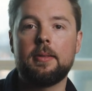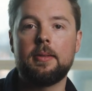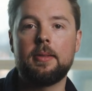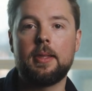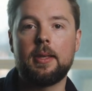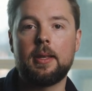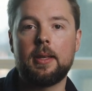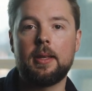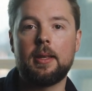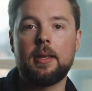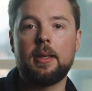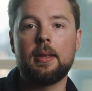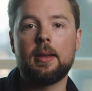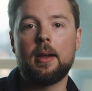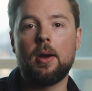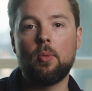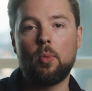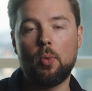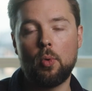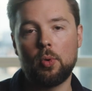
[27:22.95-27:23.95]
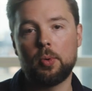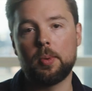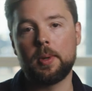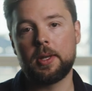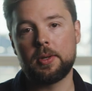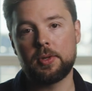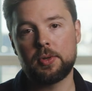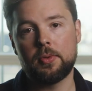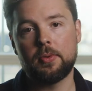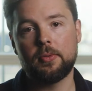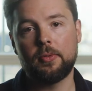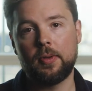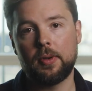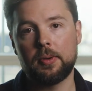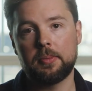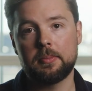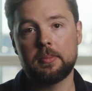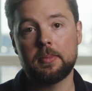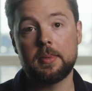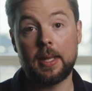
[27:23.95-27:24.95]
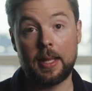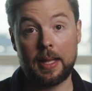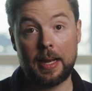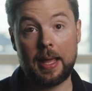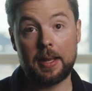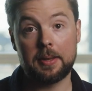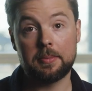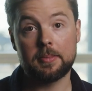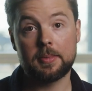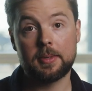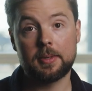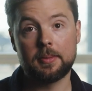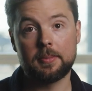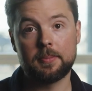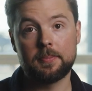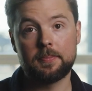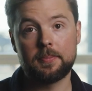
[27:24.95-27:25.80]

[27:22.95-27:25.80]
the award-winning short film Neil Adams.